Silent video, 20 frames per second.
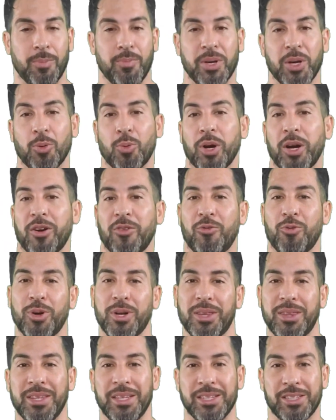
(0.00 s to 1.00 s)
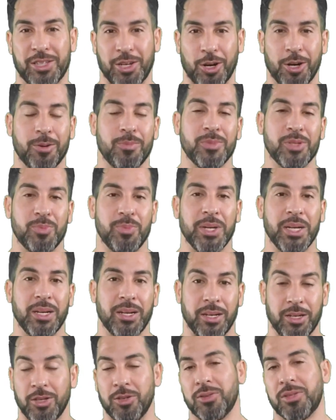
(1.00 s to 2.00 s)
be aware of what these terms
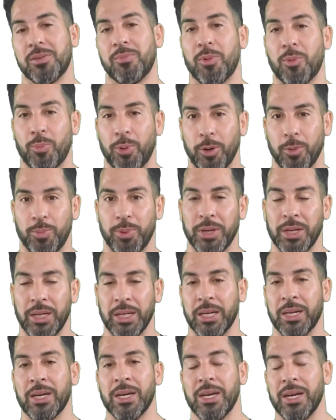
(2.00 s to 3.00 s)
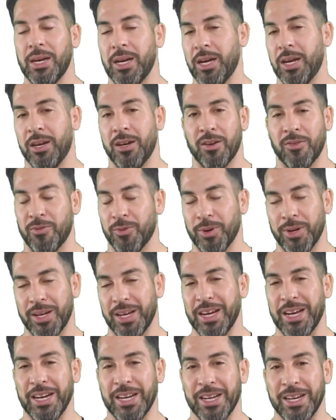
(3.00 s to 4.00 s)
mean and use them appropriately and
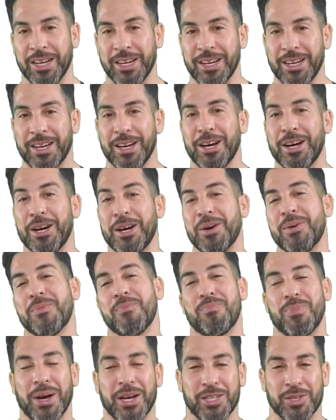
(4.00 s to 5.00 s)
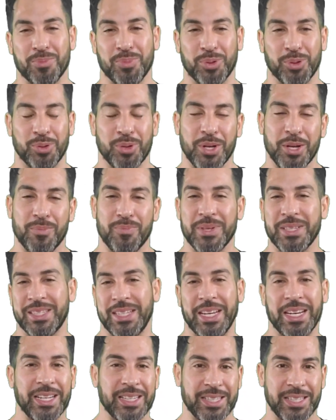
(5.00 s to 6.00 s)
avoid any possible
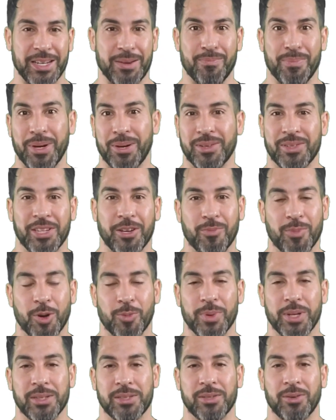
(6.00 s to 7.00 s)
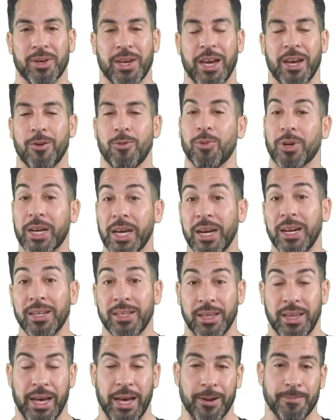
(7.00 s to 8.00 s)
mistakes and embarrassing moments. Okay, we'll get
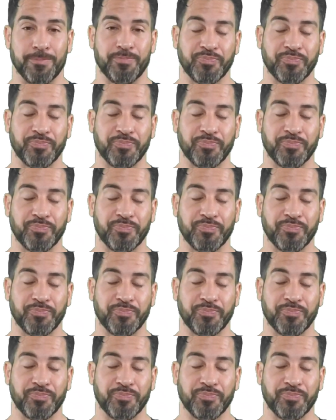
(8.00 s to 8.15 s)
into that.